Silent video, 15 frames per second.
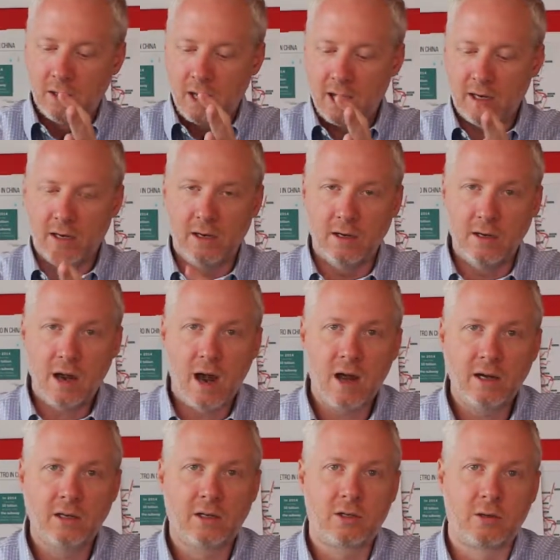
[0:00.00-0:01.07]
had a
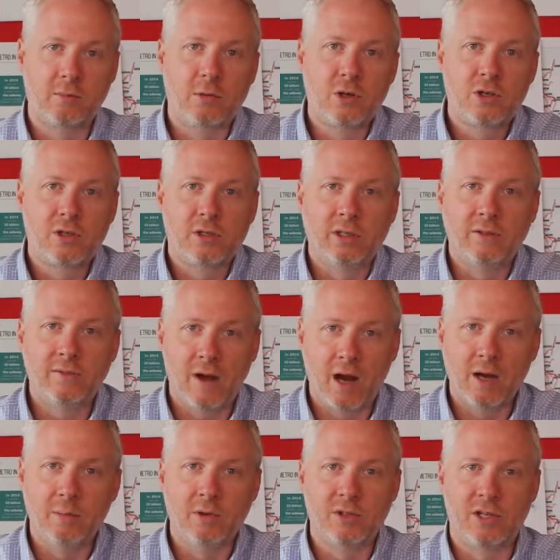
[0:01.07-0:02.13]
non-commercially
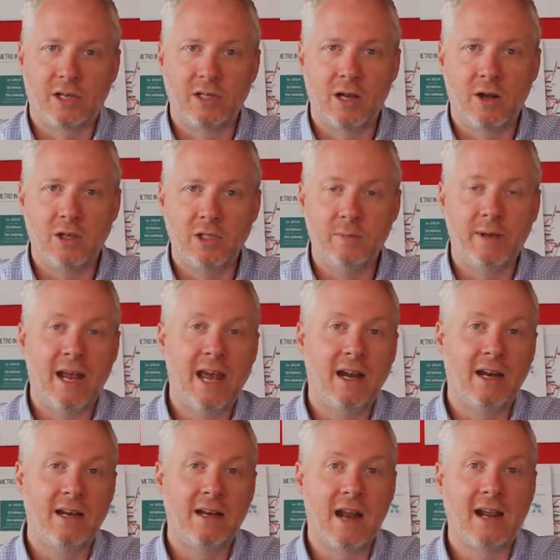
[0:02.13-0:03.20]
viable technology, but had
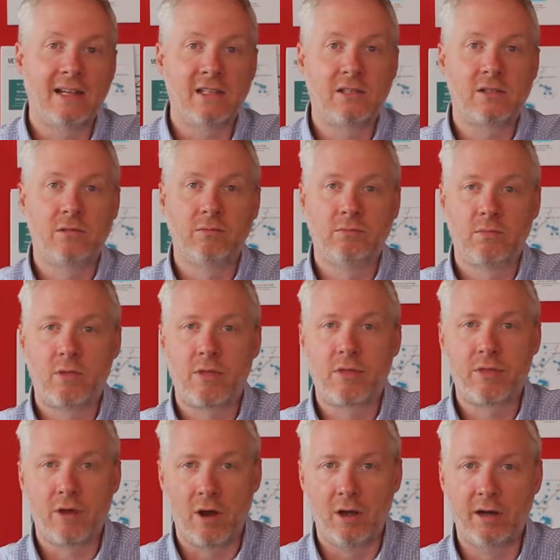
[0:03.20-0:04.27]
a nice
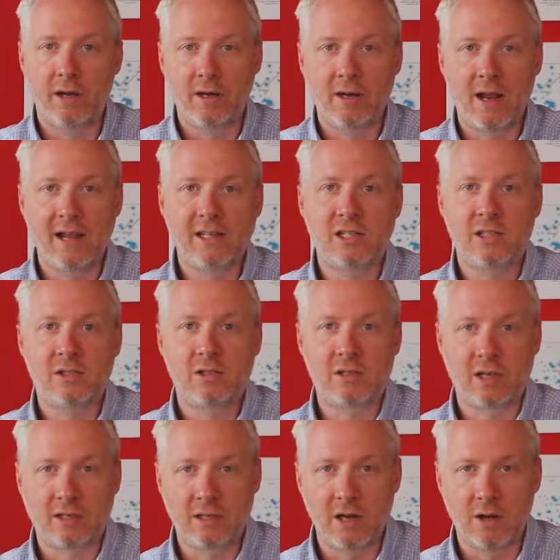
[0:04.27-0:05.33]
thought, a nice
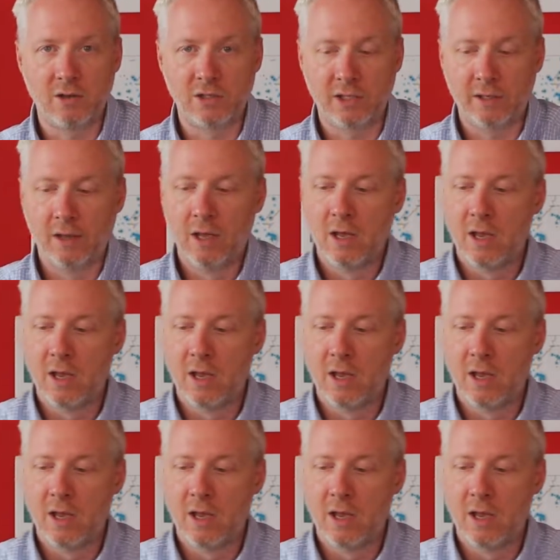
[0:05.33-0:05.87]
technology.